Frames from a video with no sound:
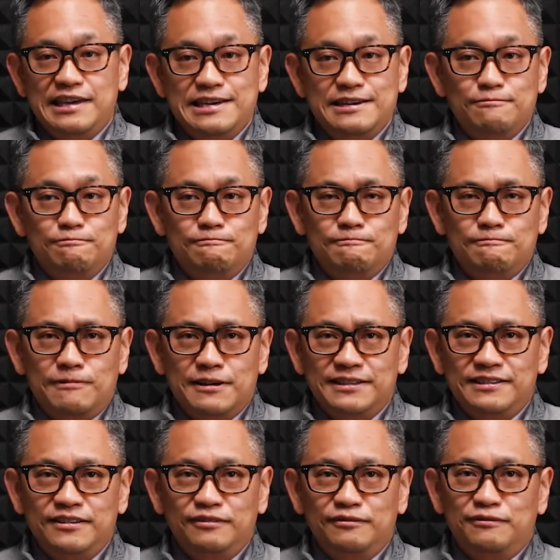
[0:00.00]
it
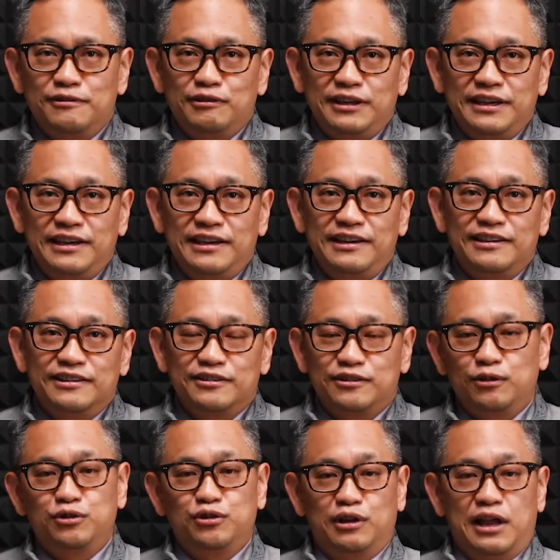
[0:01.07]
wasn't fully
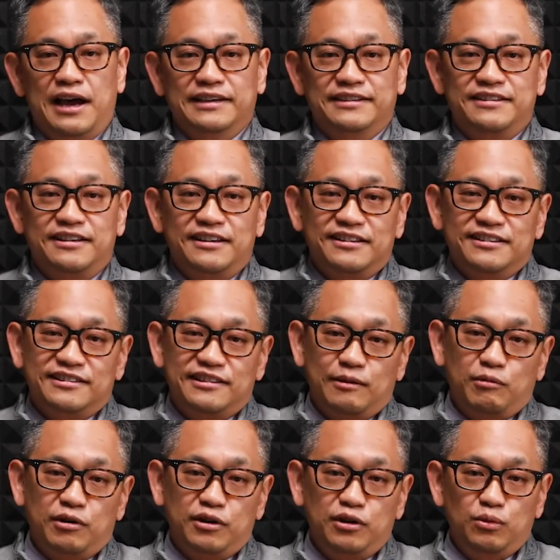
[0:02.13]
socialized.
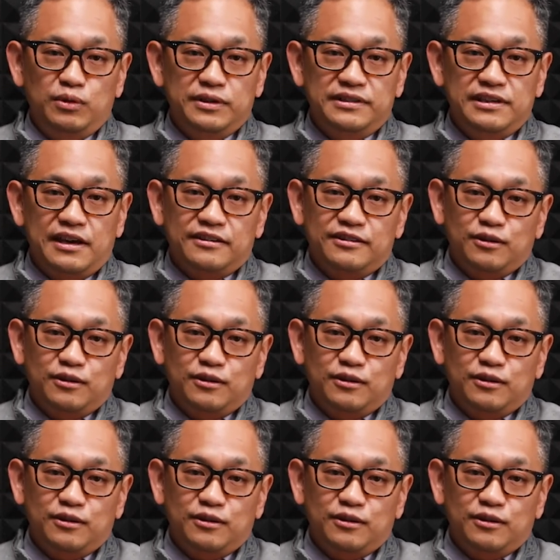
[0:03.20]
Someone who was yet